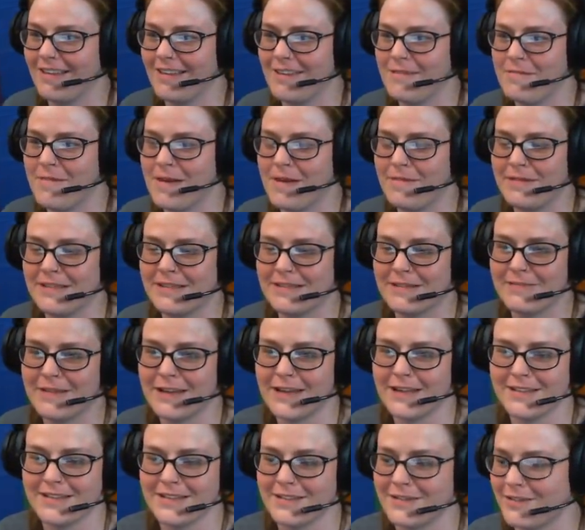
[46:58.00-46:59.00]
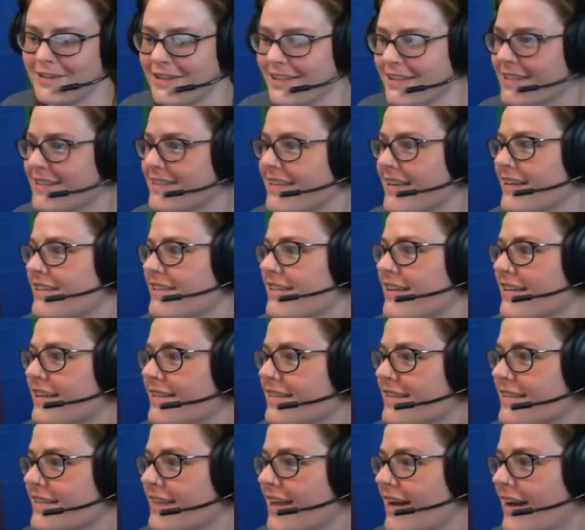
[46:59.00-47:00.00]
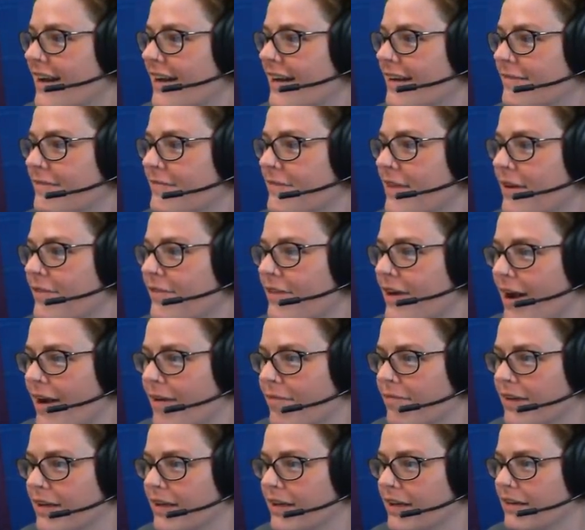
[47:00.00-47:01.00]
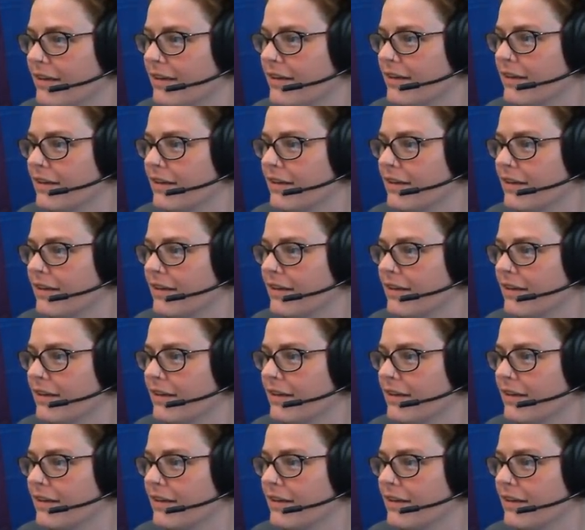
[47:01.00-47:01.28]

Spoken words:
maybe some hints and realizations that were happening